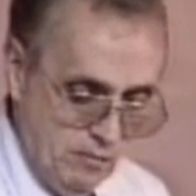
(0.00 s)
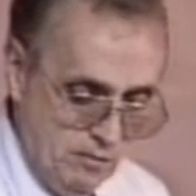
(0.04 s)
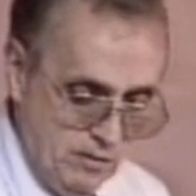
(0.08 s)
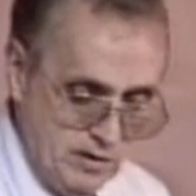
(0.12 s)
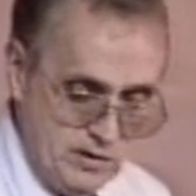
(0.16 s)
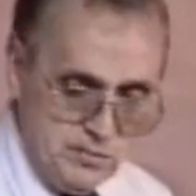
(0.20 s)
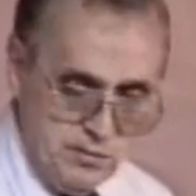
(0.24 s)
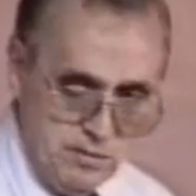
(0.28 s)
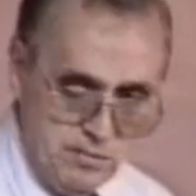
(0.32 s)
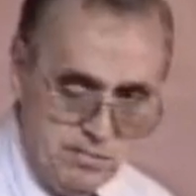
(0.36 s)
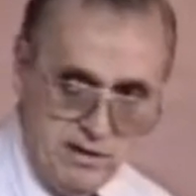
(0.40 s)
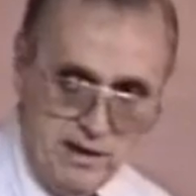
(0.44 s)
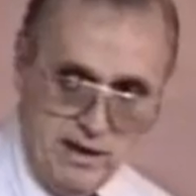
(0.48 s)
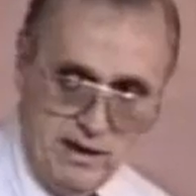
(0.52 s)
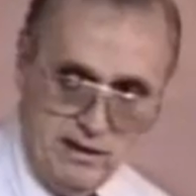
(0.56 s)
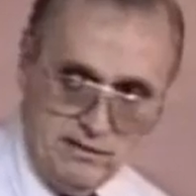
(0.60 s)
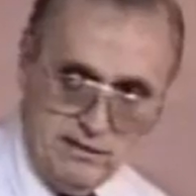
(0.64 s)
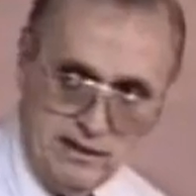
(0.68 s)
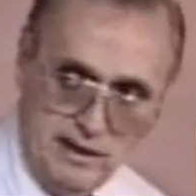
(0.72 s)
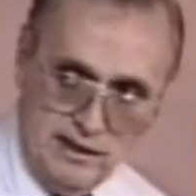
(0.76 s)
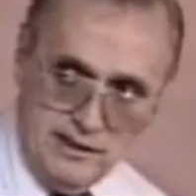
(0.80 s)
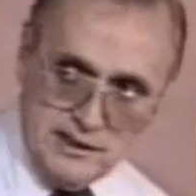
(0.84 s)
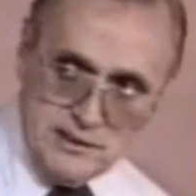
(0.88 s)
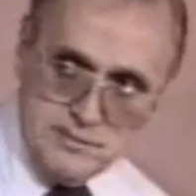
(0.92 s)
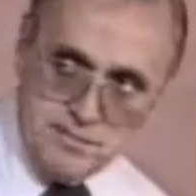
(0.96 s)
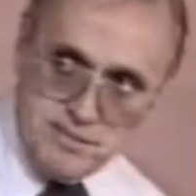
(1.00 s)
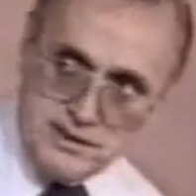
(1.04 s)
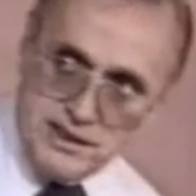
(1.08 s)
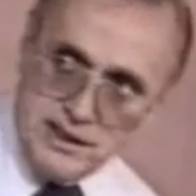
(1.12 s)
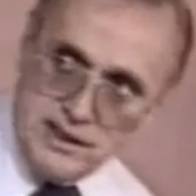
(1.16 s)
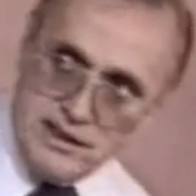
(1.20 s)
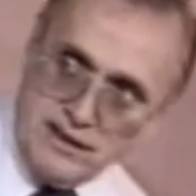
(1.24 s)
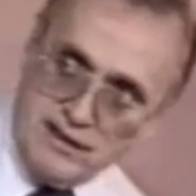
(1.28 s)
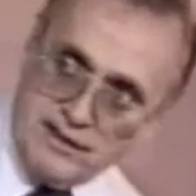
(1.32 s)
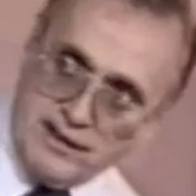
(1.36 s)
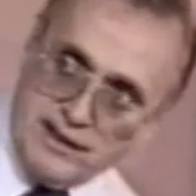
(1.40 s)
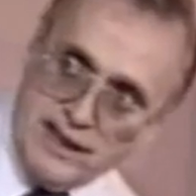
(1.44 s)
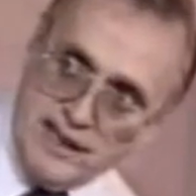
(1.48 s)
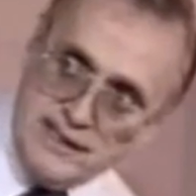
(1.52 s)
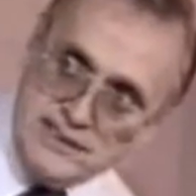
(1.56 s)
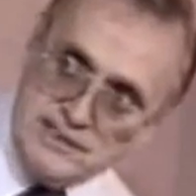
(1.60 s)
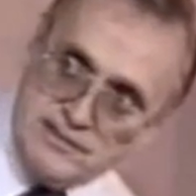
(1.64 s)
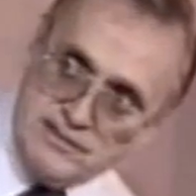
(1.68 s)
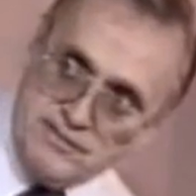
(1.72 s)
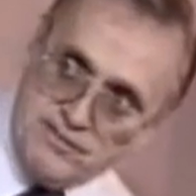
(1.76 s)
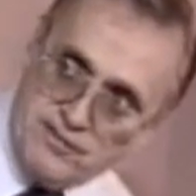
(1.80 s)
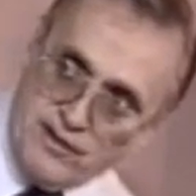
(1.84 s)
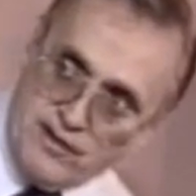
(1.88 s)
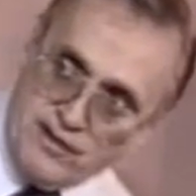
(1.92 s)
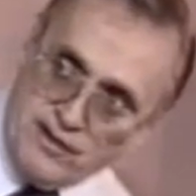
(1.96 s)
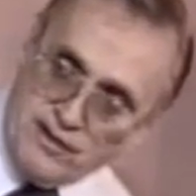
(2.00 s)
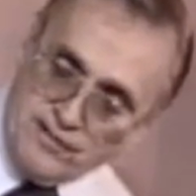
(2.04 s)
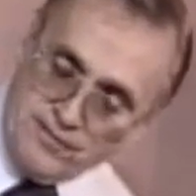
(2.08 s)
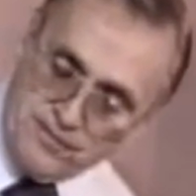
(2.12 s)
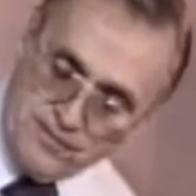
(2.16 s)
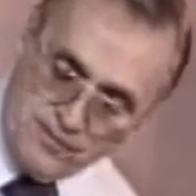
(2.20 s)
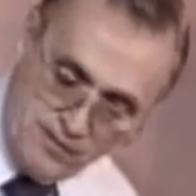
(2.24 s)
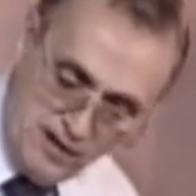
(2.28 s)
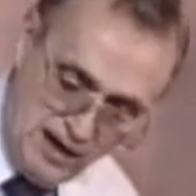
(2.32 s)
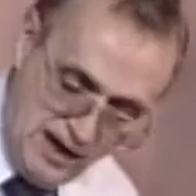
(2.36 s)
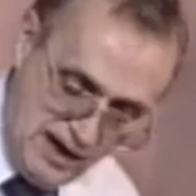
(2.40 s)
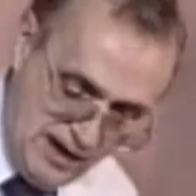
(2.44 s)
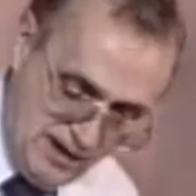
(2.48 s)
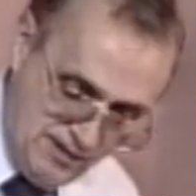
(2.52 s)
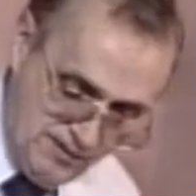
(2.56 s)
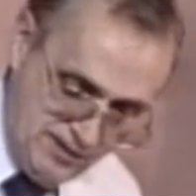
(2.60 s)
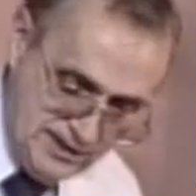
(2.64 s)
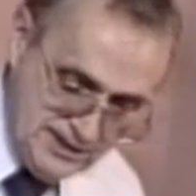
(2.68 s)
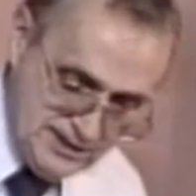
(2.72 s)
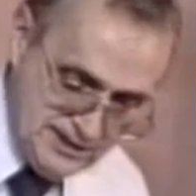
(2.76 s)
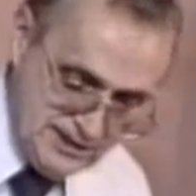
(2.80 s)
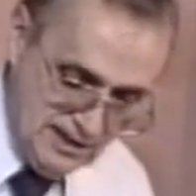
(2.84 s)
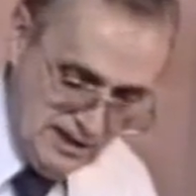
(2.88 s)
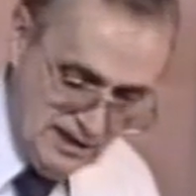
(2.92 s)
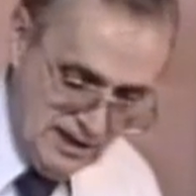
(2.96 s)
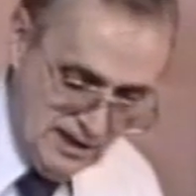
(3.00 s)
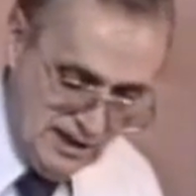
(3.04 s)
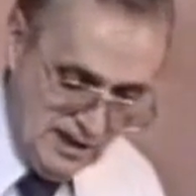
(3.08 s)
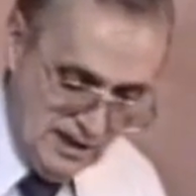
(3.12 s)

which would be, in this particular case, the vernal through Aries,